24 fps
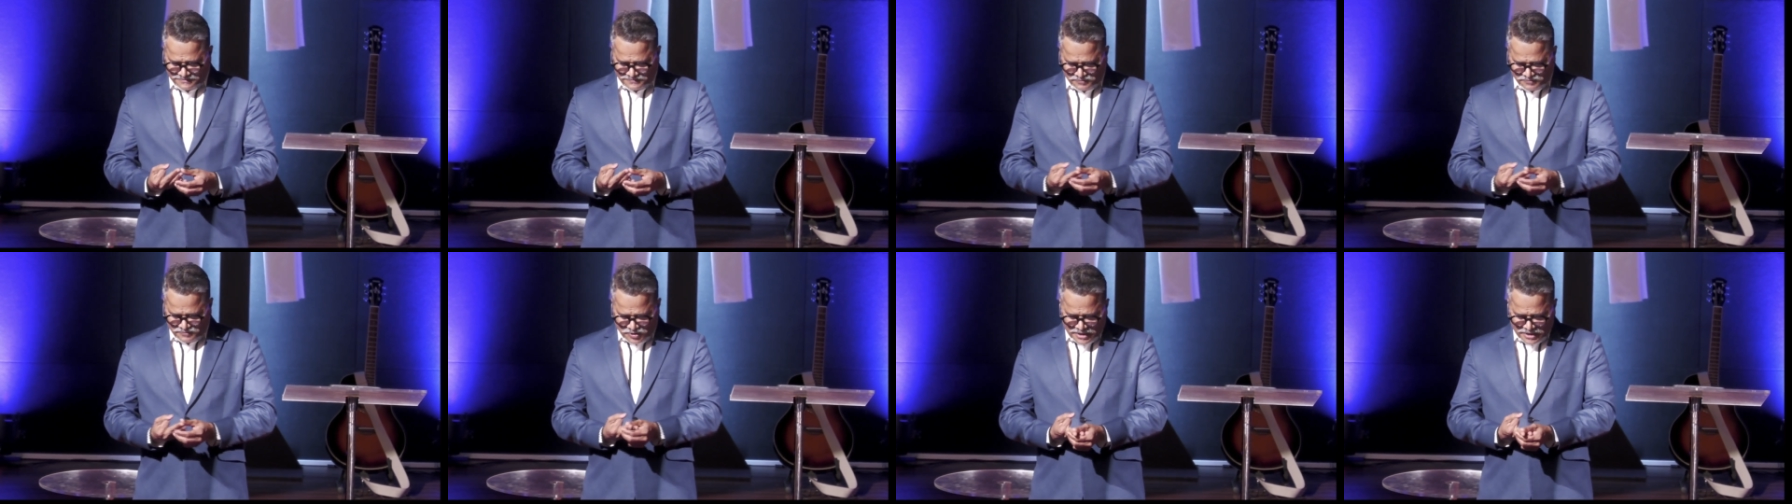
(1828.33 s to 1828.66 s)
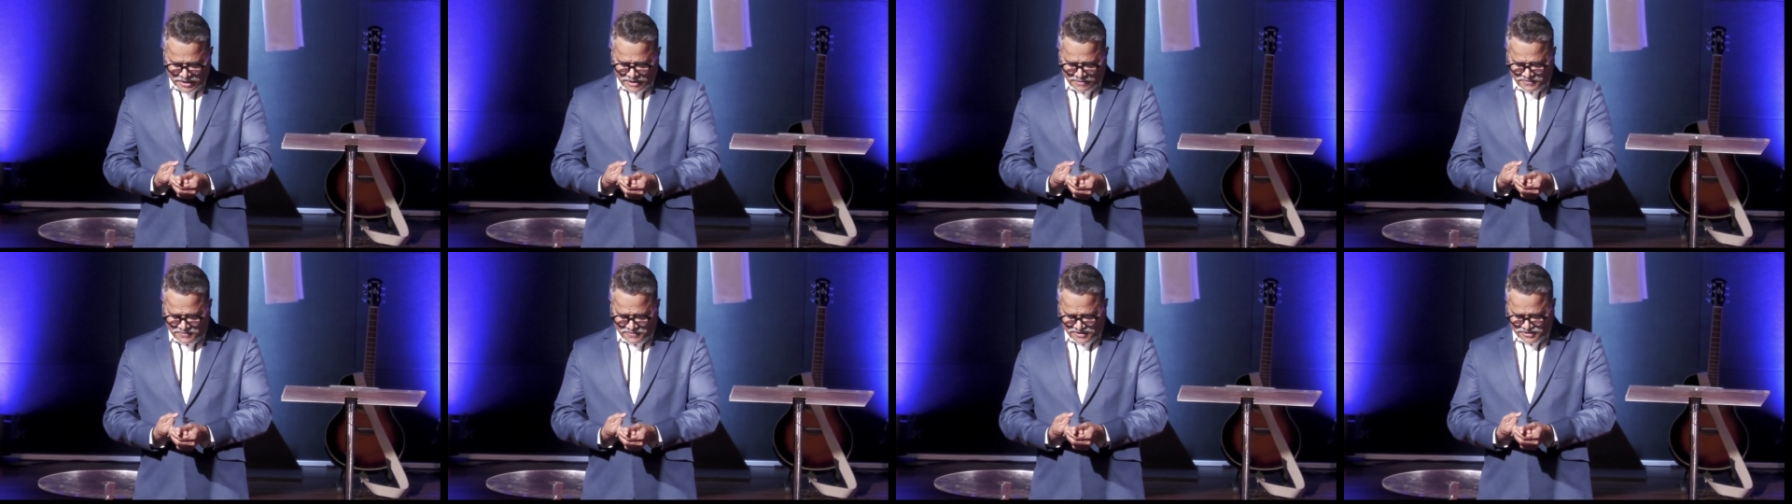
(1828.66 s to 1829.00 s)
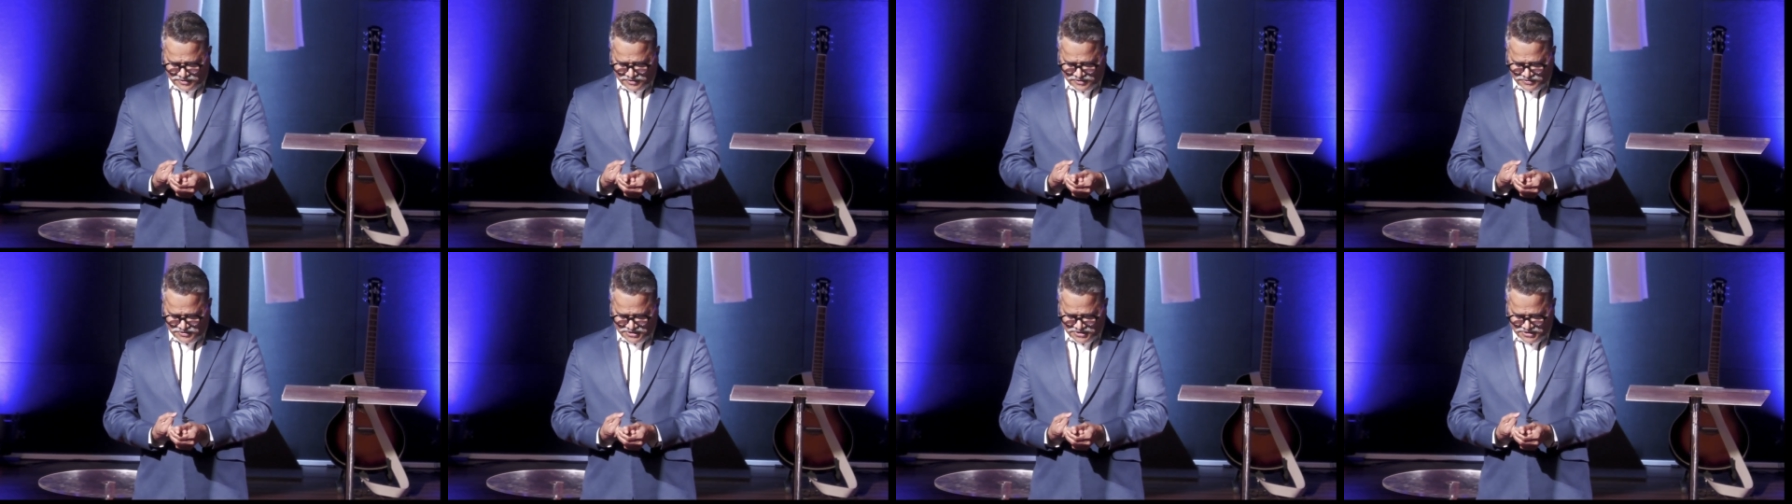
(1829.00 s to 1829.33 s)
little piece
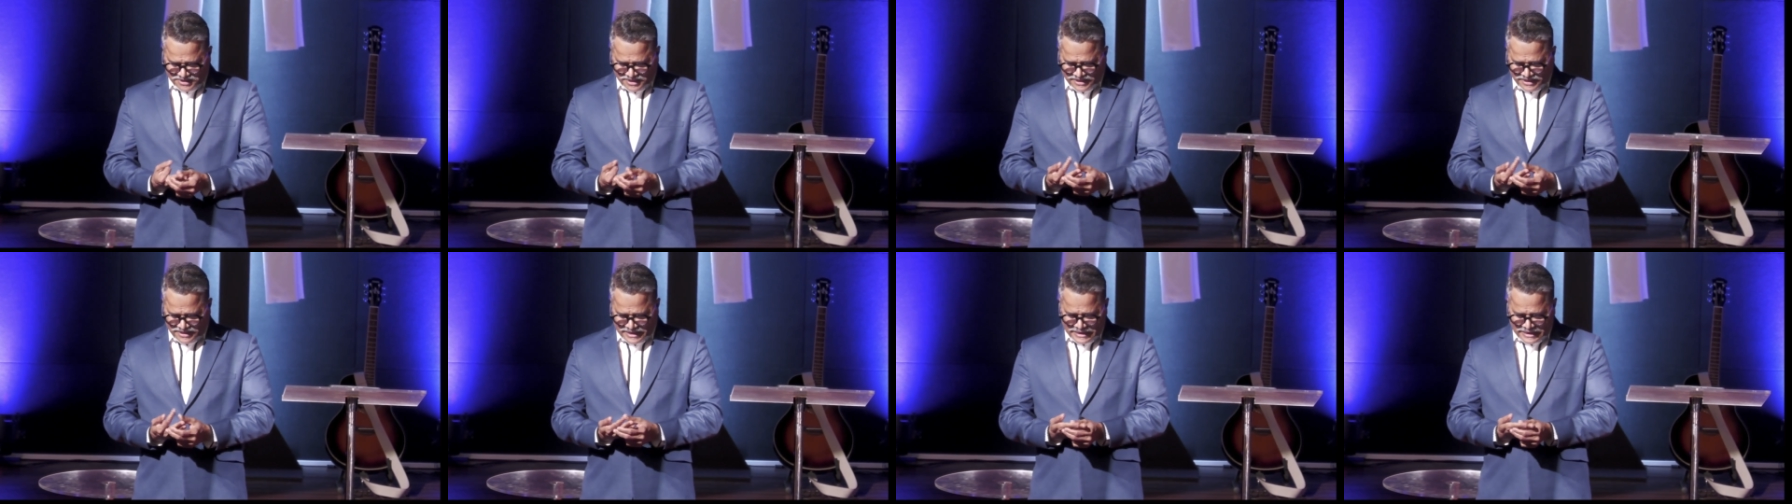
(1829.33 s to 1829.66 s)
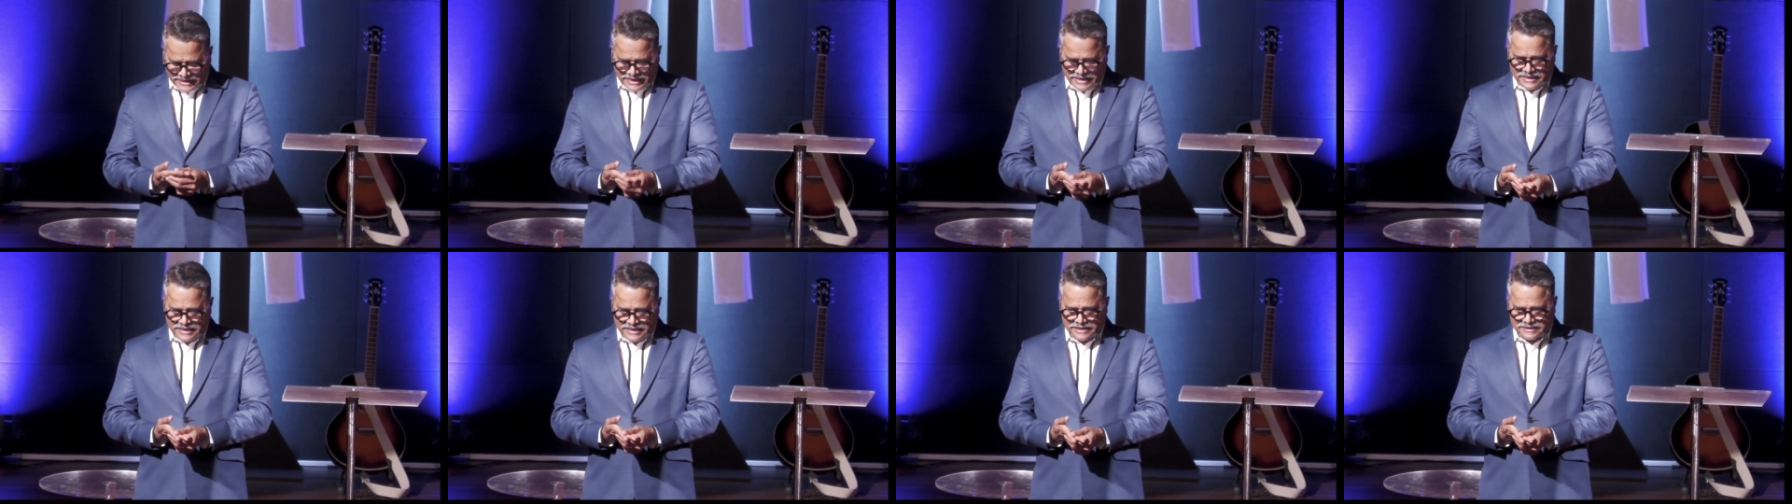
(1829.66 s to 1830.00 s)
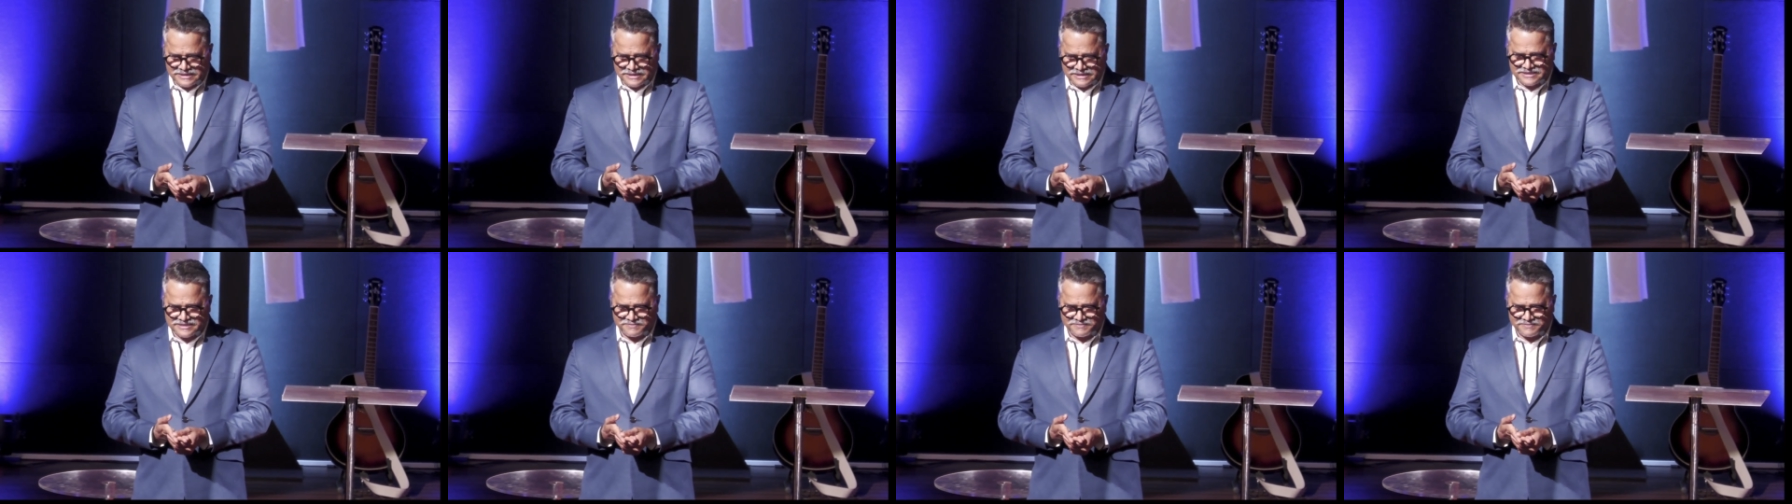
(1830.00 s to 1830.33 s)
of chicken, again
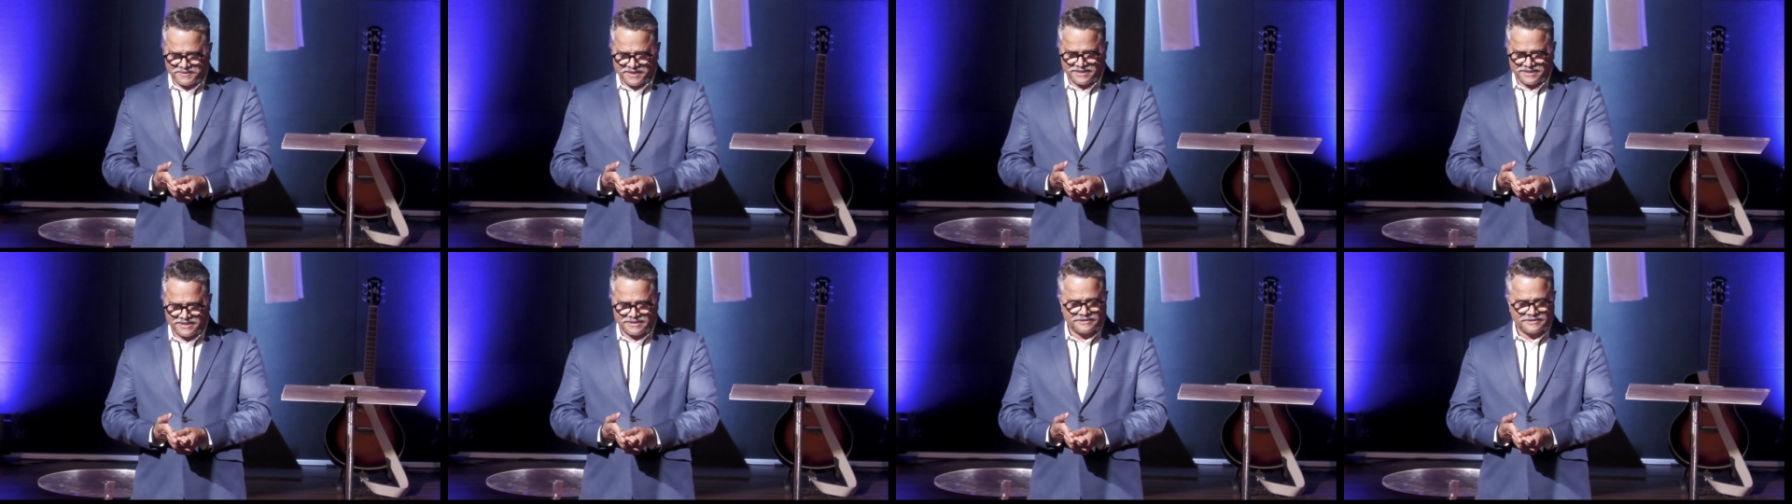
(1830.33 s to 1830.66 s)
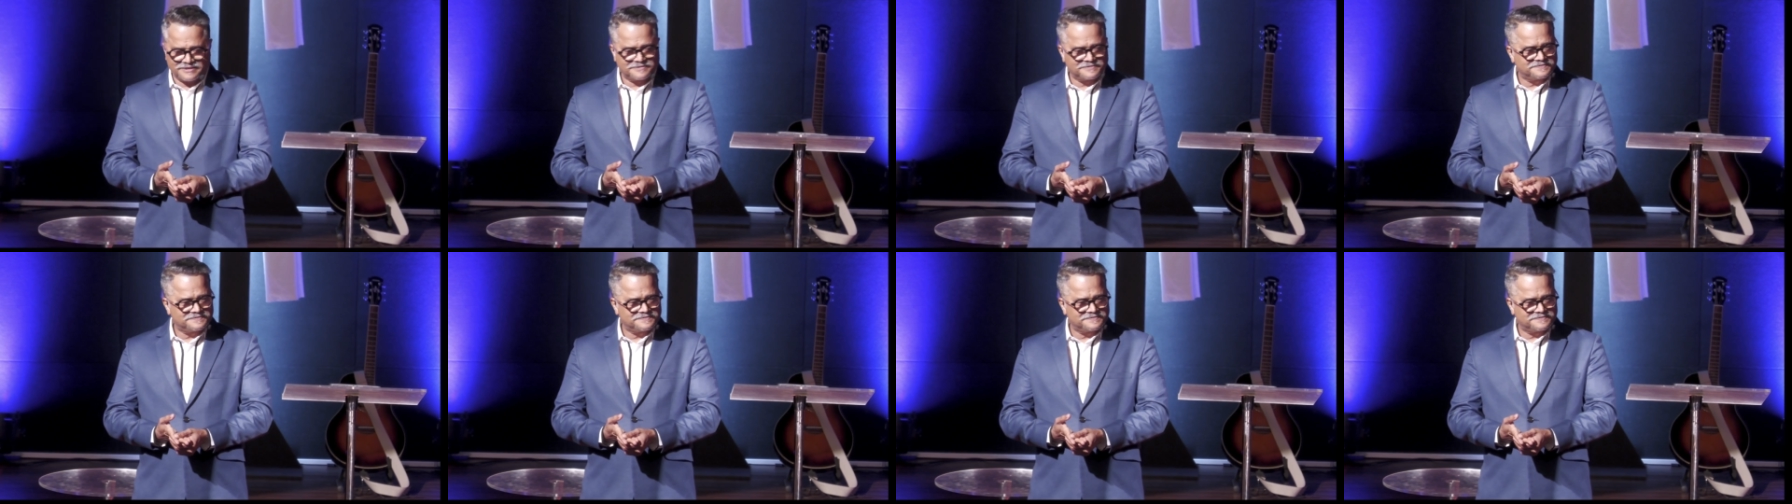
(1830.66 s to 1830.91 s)
another chapati.